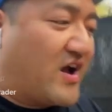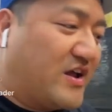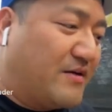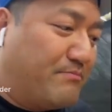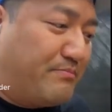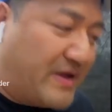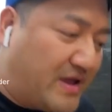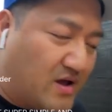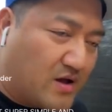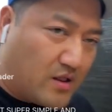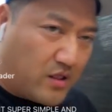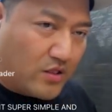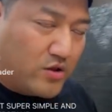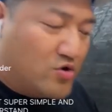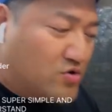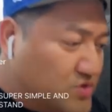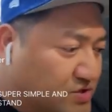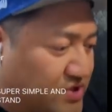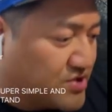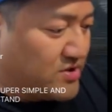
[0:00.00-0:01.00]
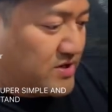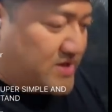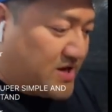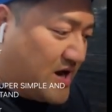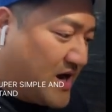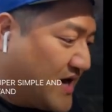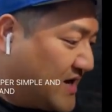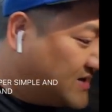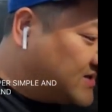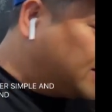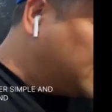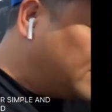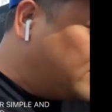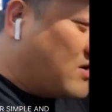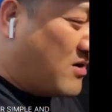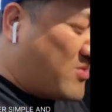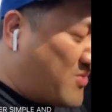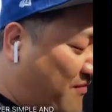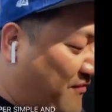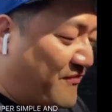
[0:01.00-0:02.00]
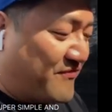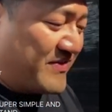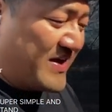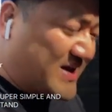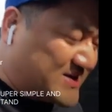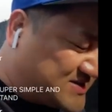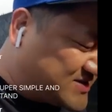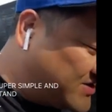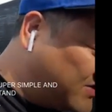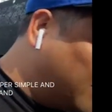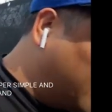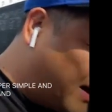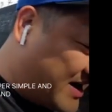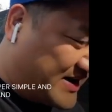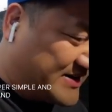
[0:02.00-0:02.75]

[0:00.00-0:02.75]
fucking being a loser, guys. No offense to